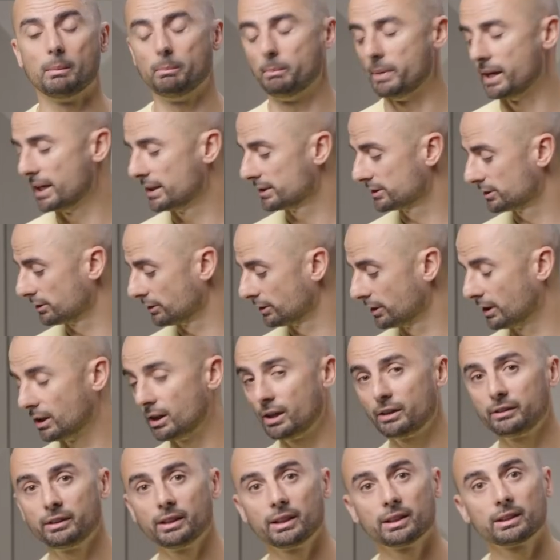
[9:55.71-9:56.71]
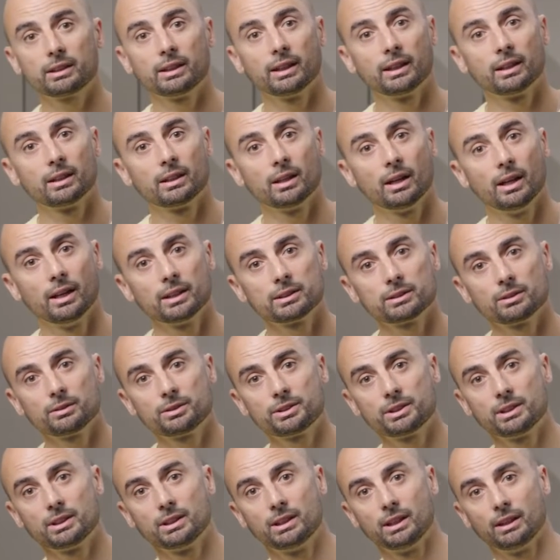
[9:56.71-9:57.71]
based on Arria 10
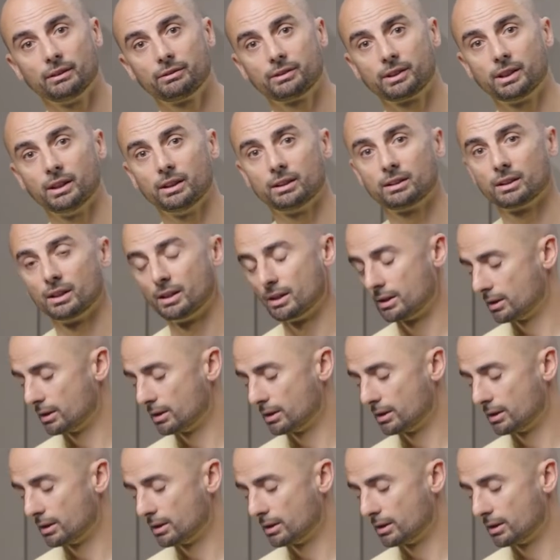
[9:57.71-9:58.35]
SoC DevKit